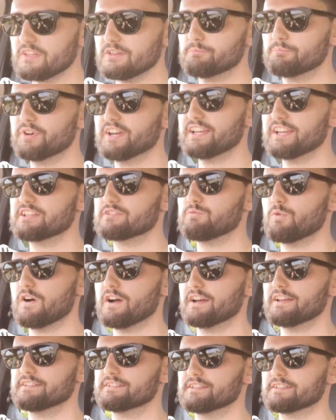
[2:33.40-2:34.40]
brakes
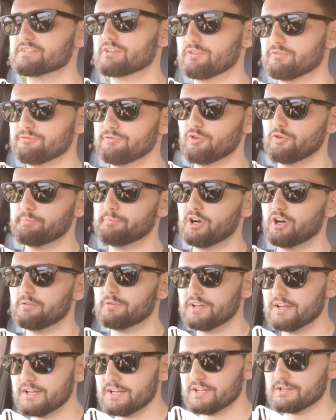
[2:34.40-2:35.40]
wise, it's got 4-pop
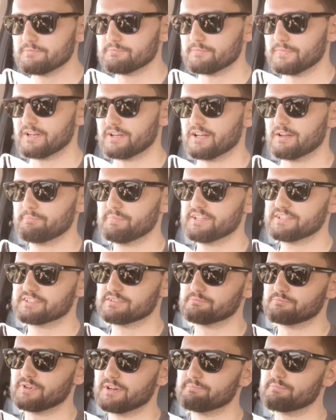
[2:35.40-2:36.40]

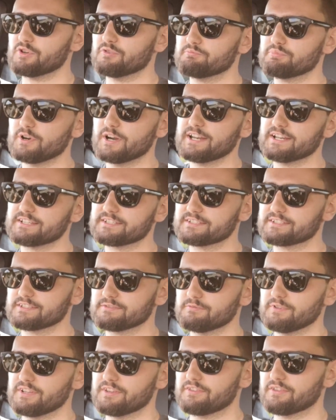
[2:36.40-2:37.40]
piston Brembo brakes
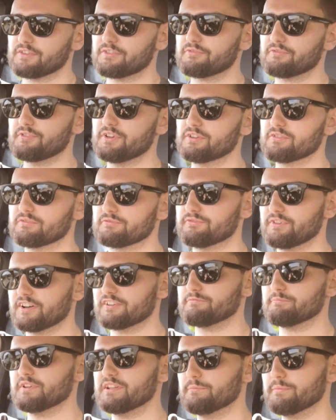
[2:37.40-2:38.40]
with
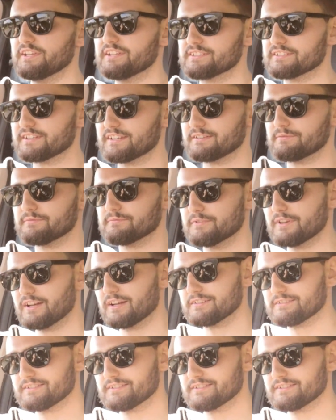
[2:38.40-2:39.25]
305mm